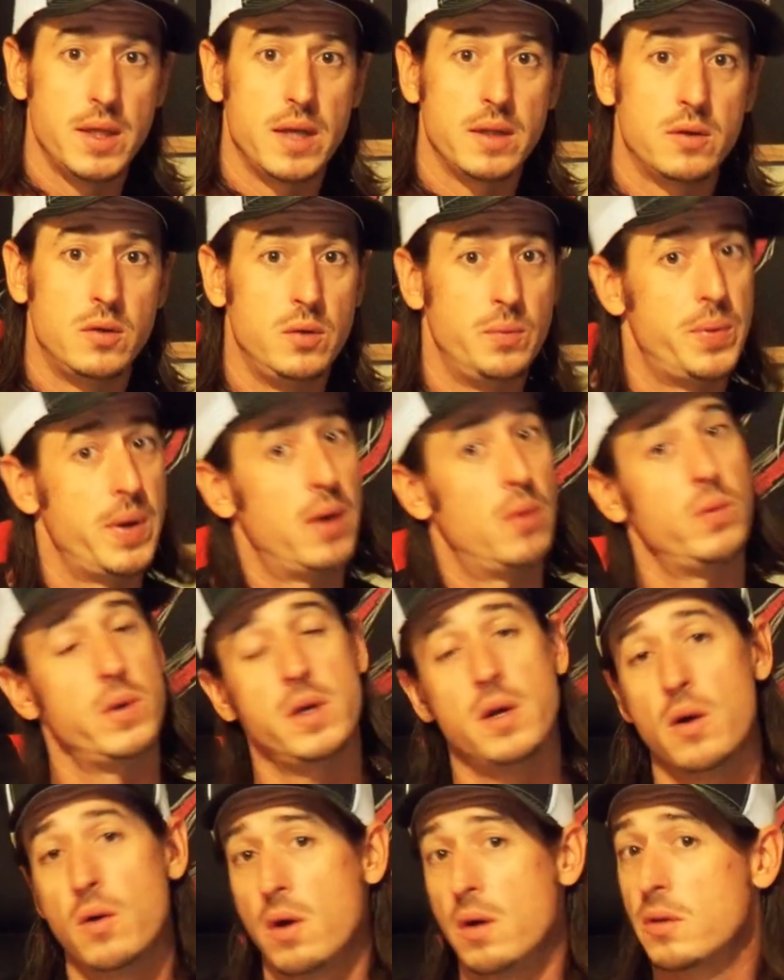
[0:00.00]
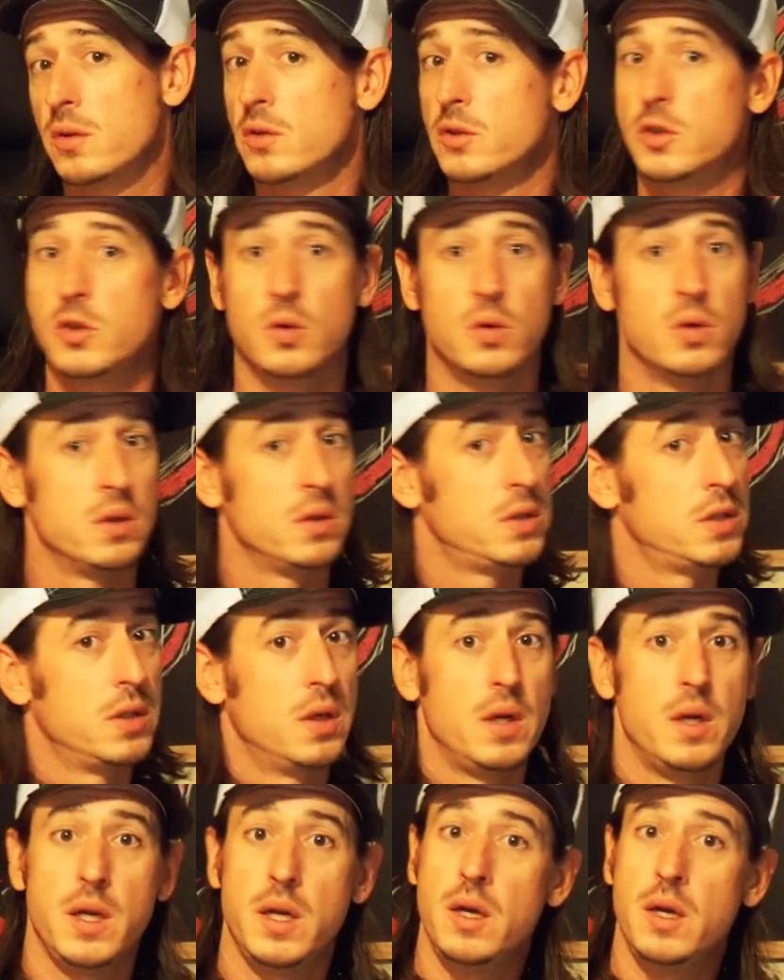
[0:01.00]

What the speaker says: that 2-pound. We know Uncle George,